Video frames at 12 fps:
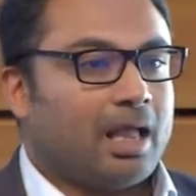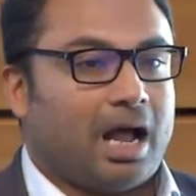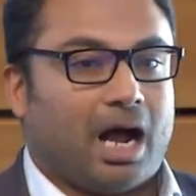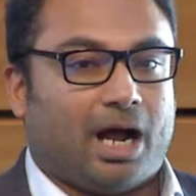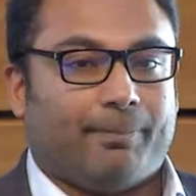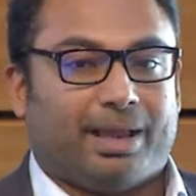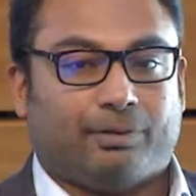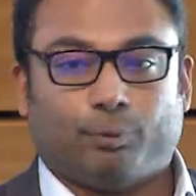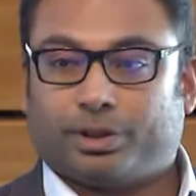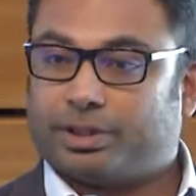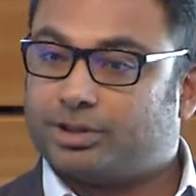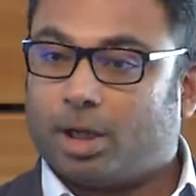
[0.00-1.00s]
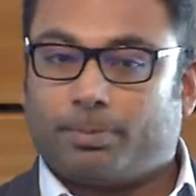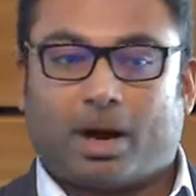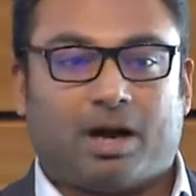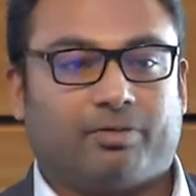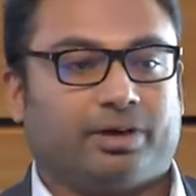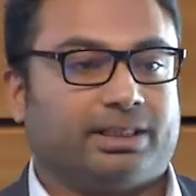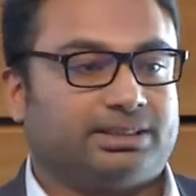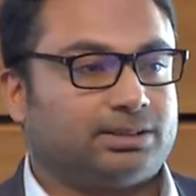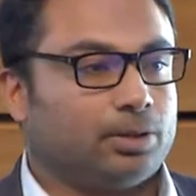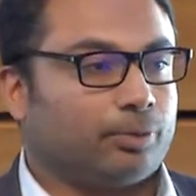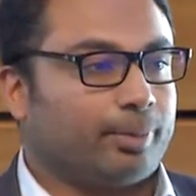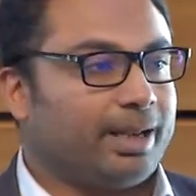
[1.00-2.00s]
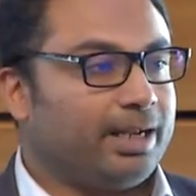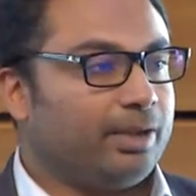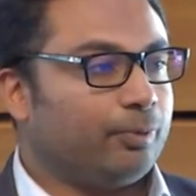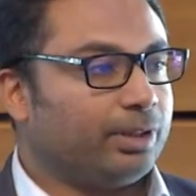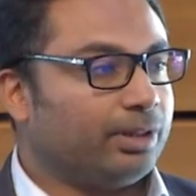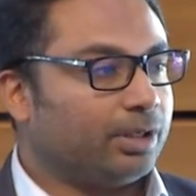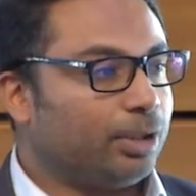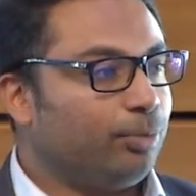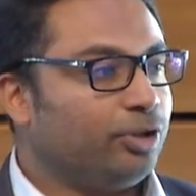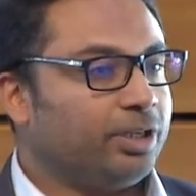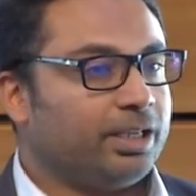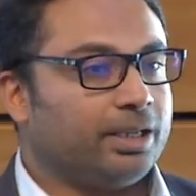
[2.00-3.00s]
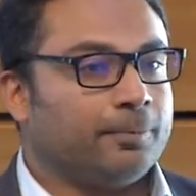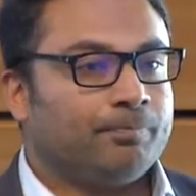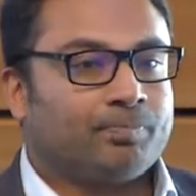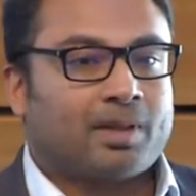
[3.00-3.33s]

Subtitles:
and with adult poverty still remaining within the community,